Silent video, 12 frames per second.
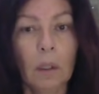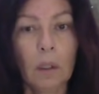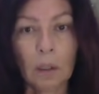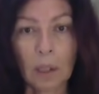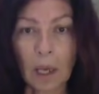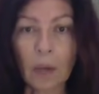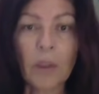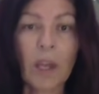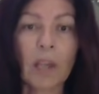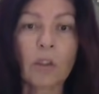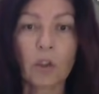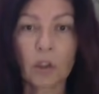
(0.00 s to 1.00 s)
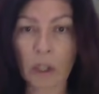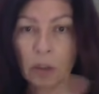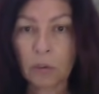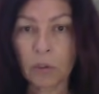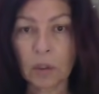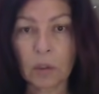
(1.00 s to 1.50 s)
Now that
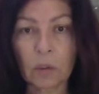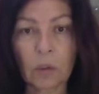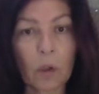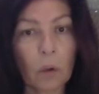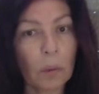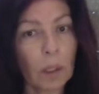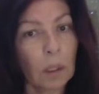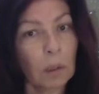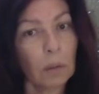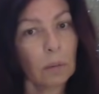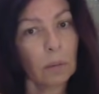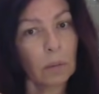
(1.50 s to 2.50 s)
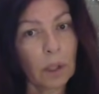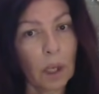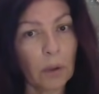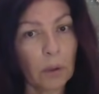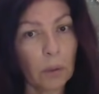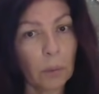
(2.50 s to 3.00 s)
shift is going the
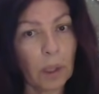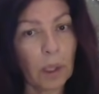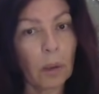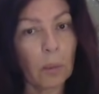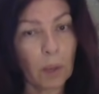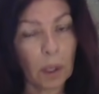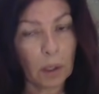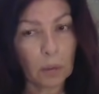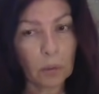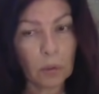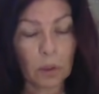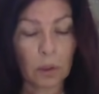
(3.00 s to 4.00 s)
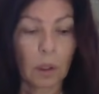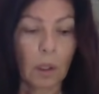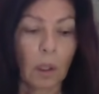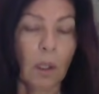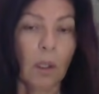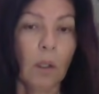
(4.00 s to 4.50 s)
other way around.
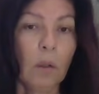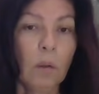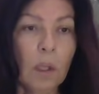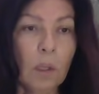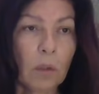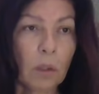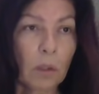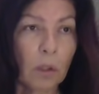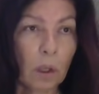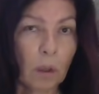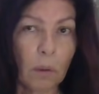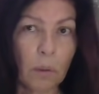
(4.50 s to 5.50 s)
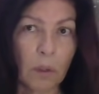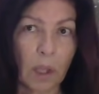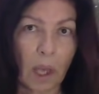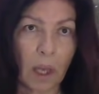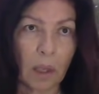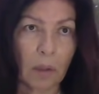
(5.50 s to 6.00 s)
You need to know
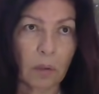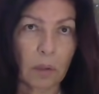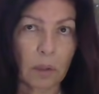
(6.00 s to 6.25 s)
that